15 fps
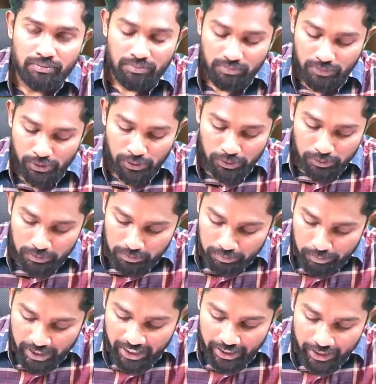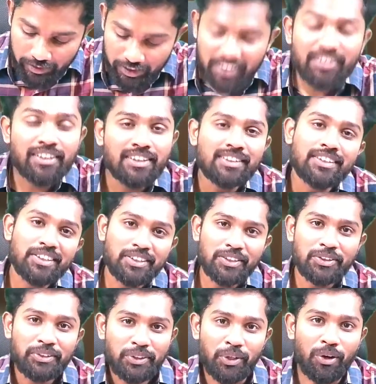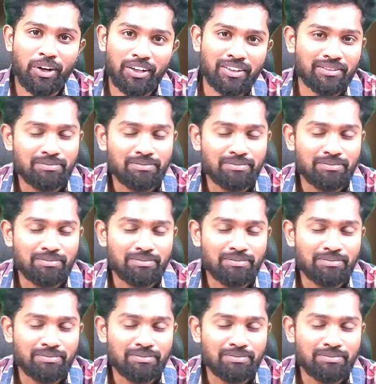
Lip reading: So be ready with your